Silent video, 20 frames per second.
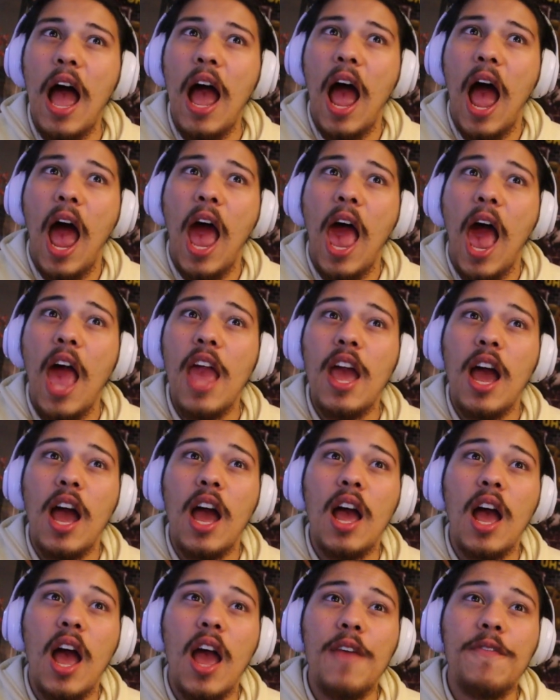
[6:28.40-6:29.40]

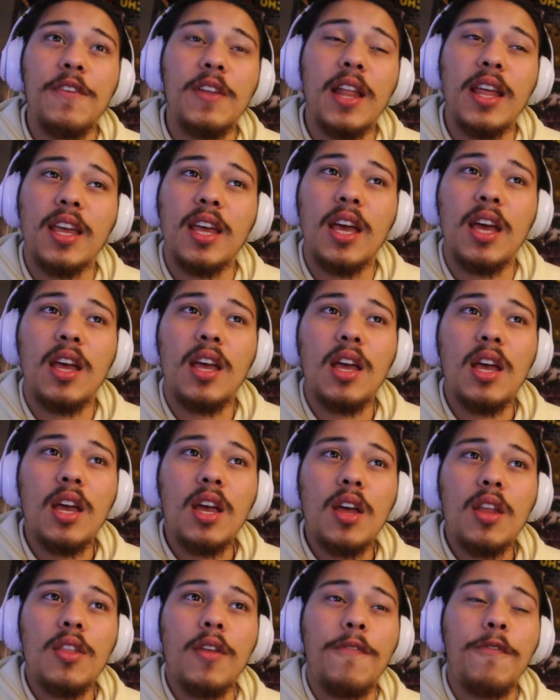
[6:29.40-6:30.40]
I feel like
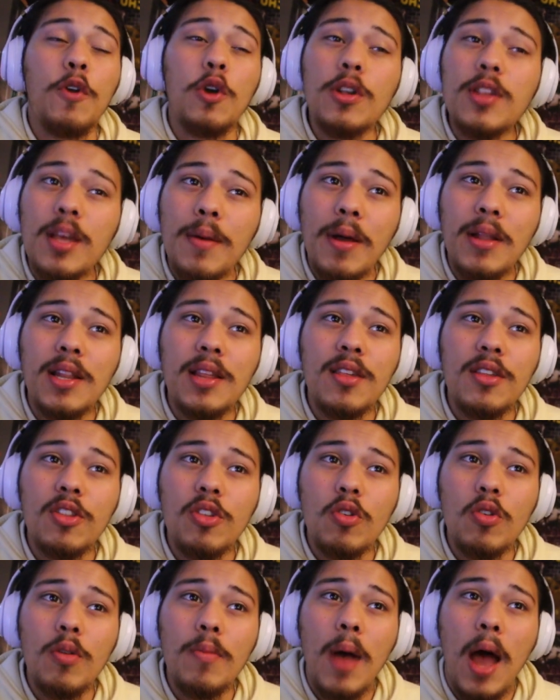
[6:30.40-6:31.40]
the first time I
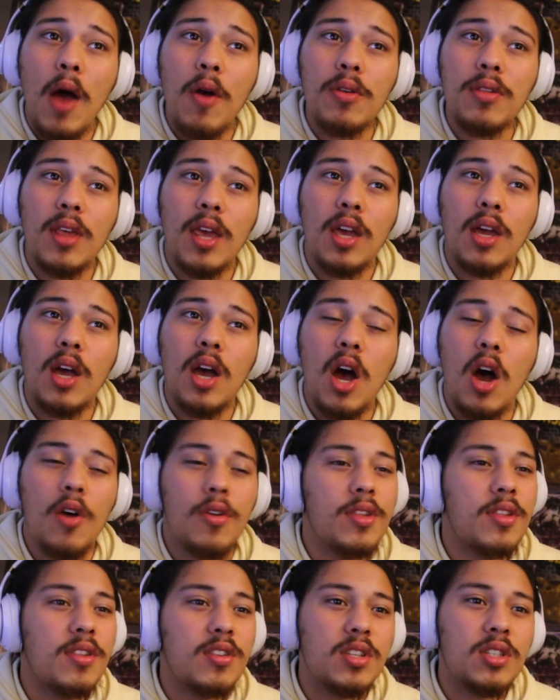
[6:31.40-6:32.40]
listened to him, I was like,
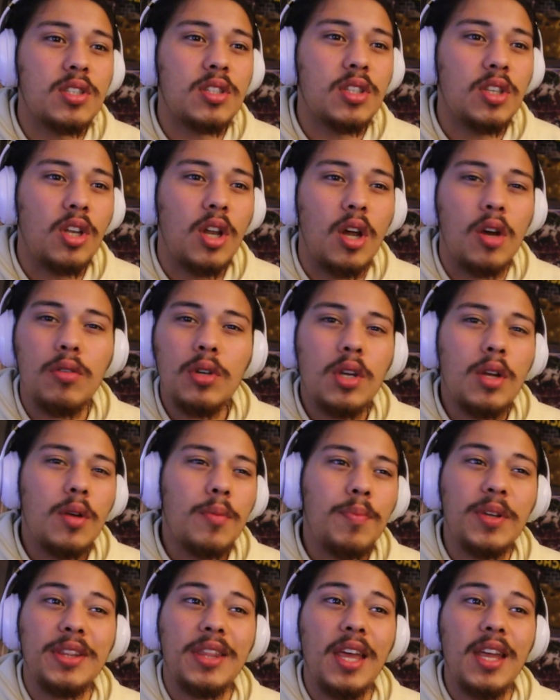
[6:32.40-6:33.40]
oh, this is just, you know.
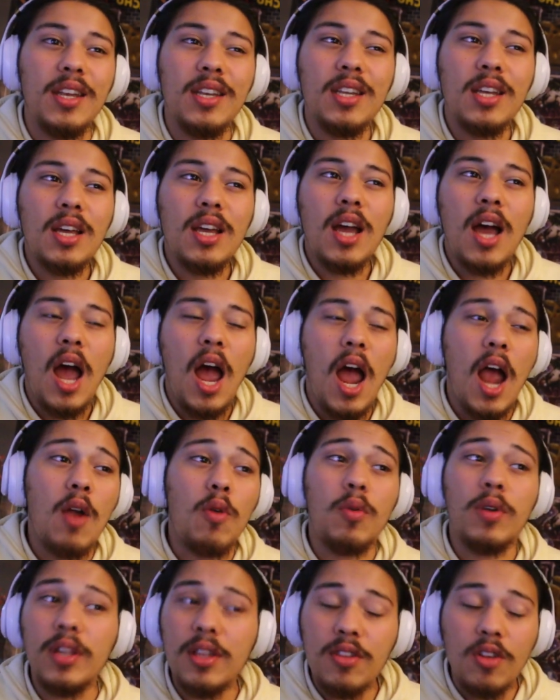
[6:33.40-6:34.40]
But then I
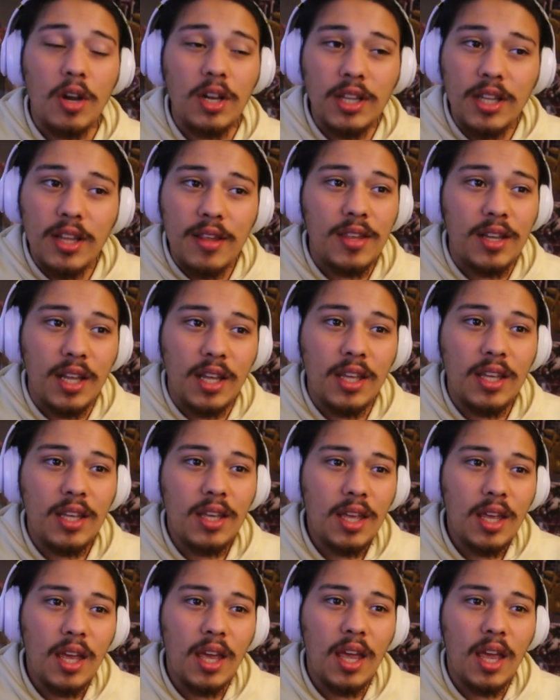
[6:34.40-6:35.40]
really started listening,
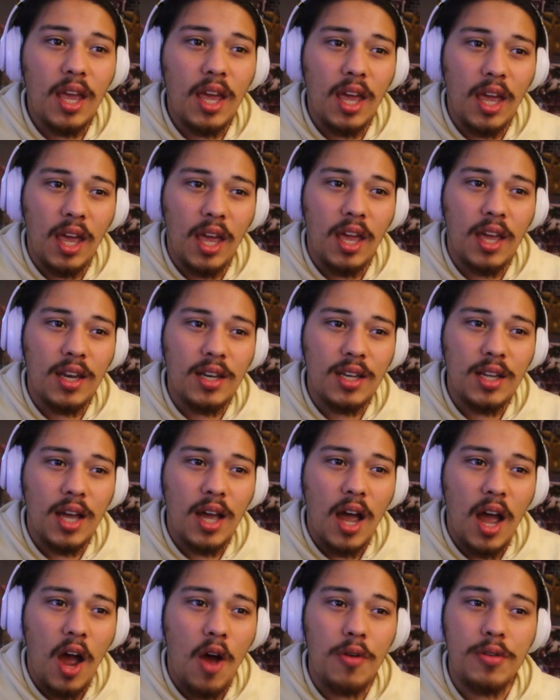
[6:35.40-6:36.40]
and
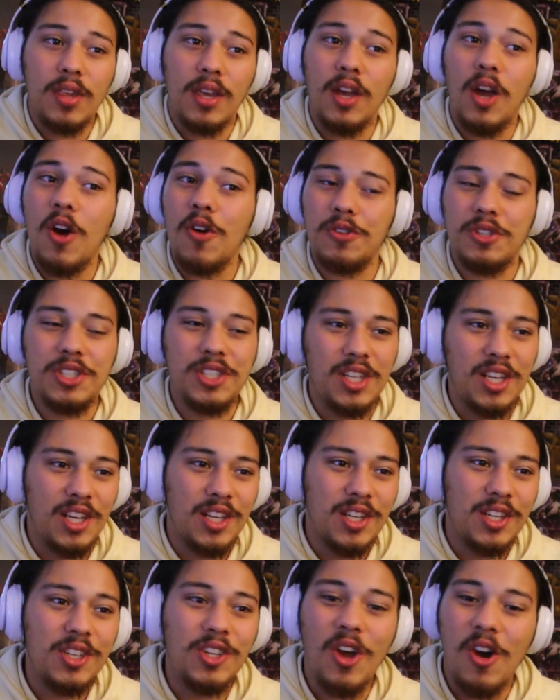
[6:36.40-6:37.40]
I was like, oh,
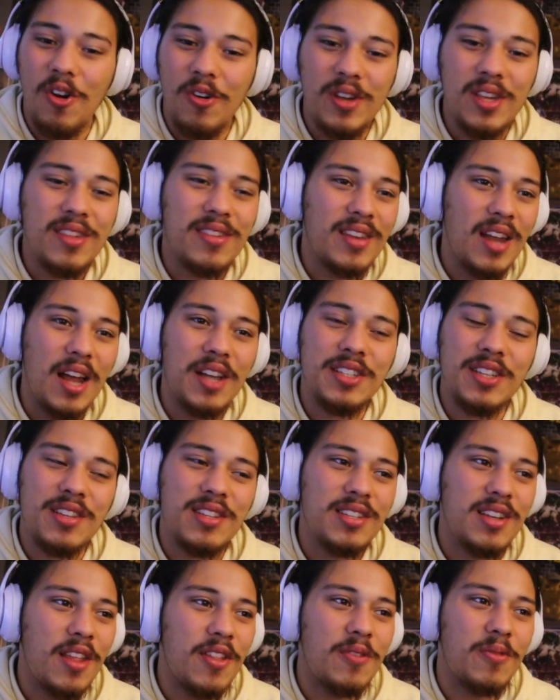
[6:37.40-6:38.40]
shit. No, he's not
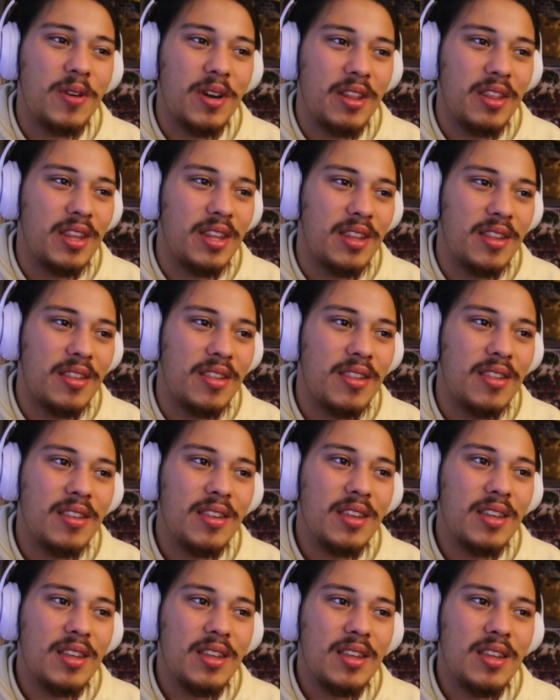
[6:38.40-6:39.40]
just another one of these